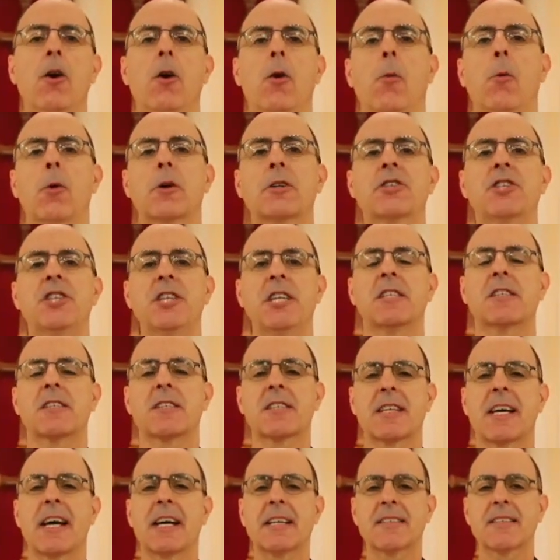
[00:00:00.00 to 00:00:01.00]
what Jesus
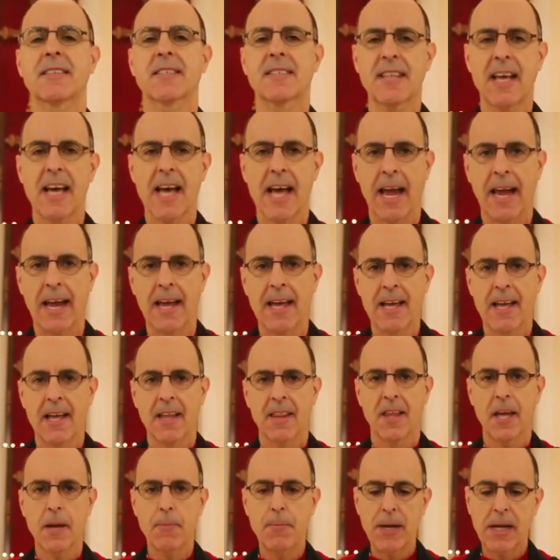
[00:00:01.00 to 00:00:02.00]
had to say.
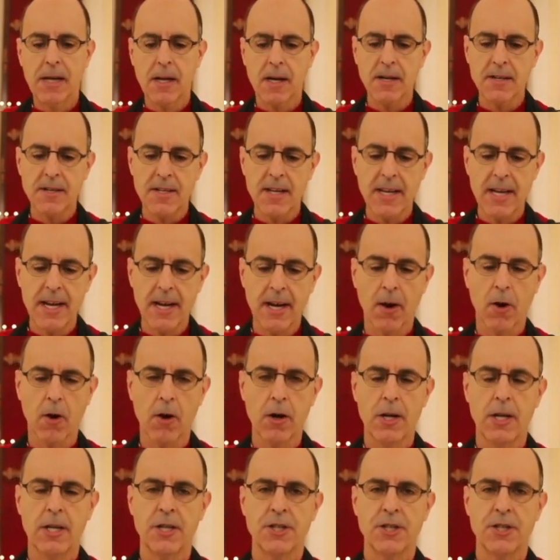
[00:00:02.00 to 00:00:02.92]
They'd begun to hear